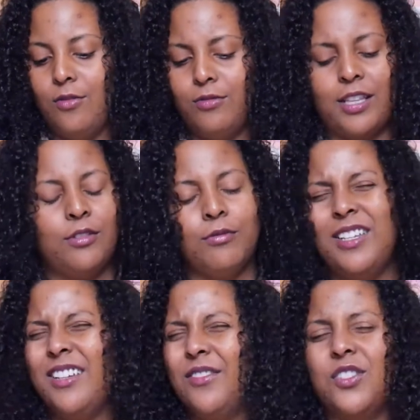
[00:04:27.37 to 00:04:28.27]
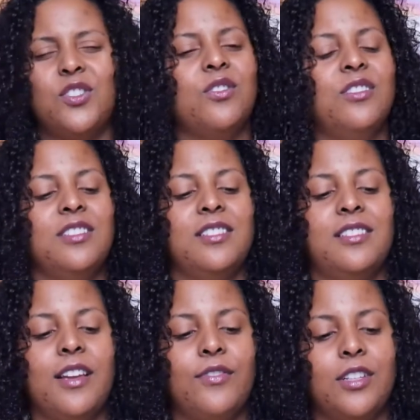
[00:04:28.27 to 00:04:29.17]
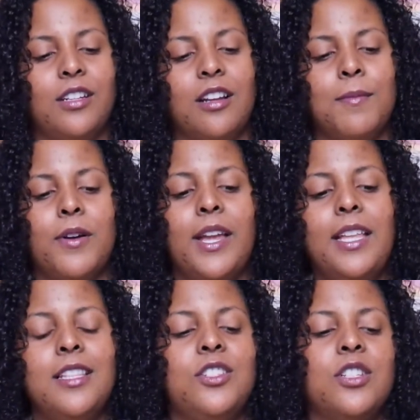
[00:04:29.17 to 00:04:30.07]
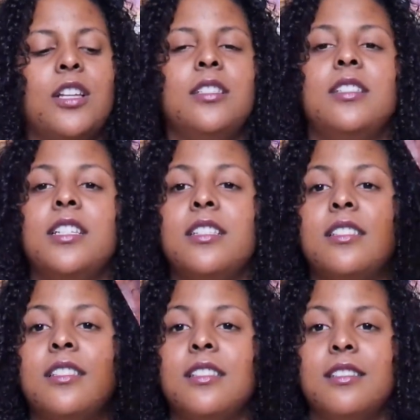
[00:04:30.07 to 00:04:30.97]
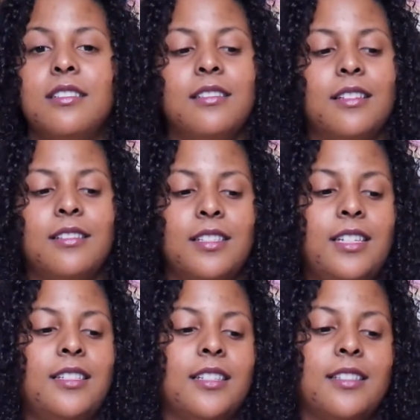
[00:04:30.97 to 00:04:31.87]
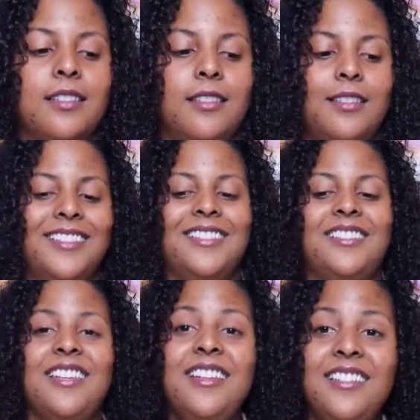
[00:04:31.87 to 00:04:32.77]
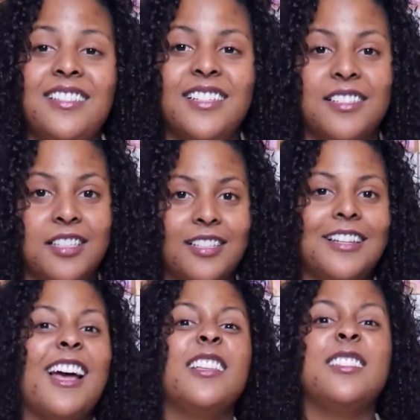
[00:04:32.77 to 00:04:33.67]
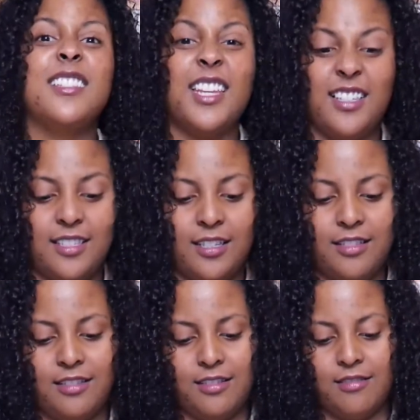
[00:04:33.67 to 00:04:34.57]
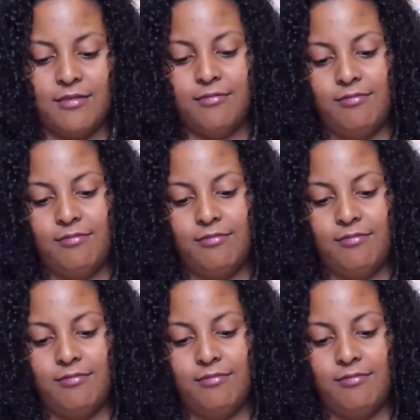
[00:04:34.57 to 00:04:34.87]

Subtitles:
Oh, that 3 of Swords is definitely going to come out. And the Justice. Seen it. Seen it. I seen it.